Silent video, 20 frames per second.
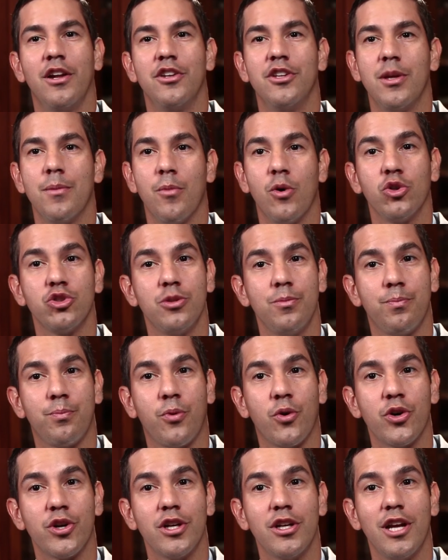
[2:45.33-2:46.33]
The most
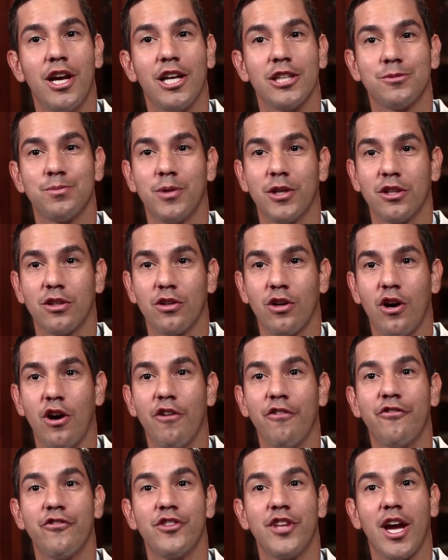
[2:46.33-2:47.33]
important aspect
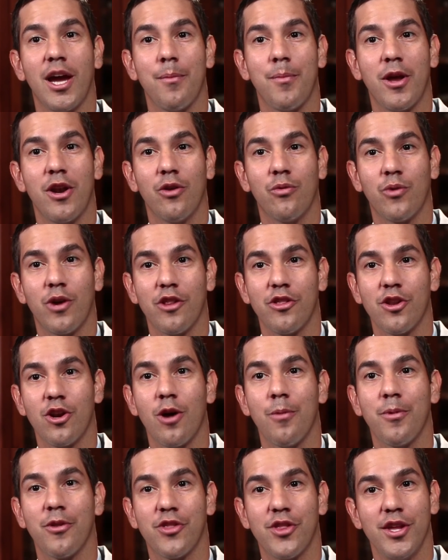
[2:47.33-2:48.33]
of diabetic
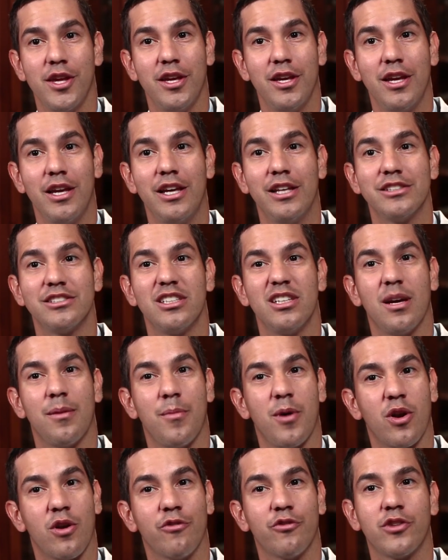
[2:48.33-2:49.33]
retinopathy is the
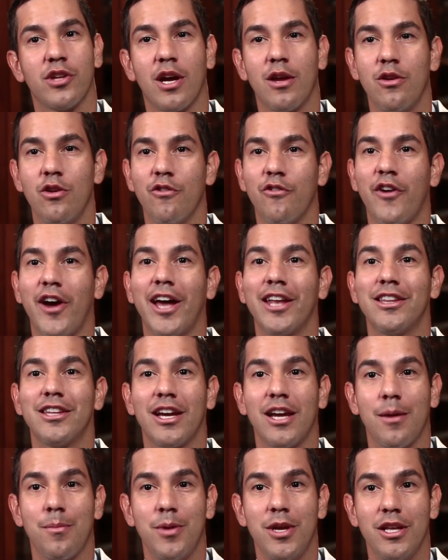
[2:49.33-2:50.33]
amount of time you've had
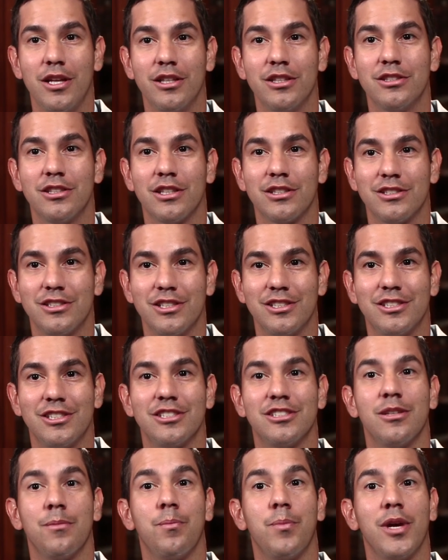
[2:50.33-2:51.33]
diabetes as this
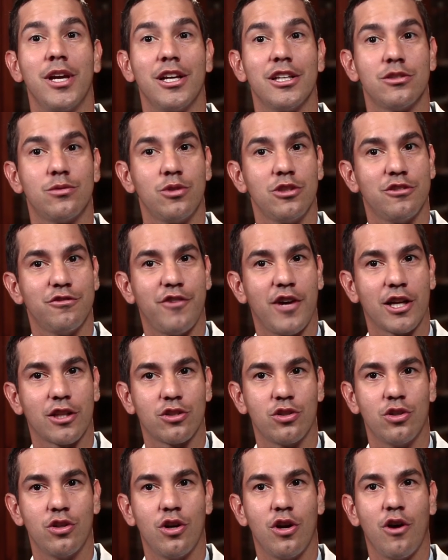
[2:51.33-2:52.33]
is the biggest risk
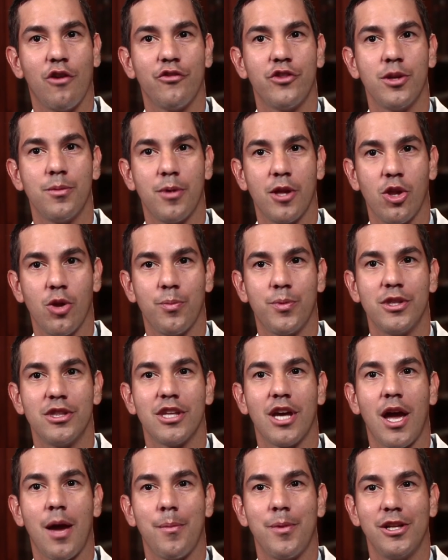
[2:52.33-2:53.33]
factor of developing
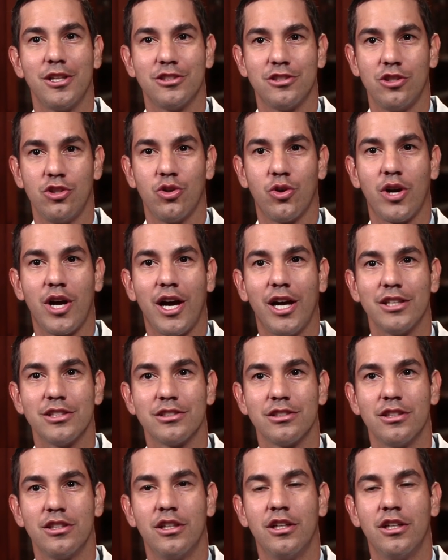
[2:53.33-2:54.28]
diabetes in your eyes.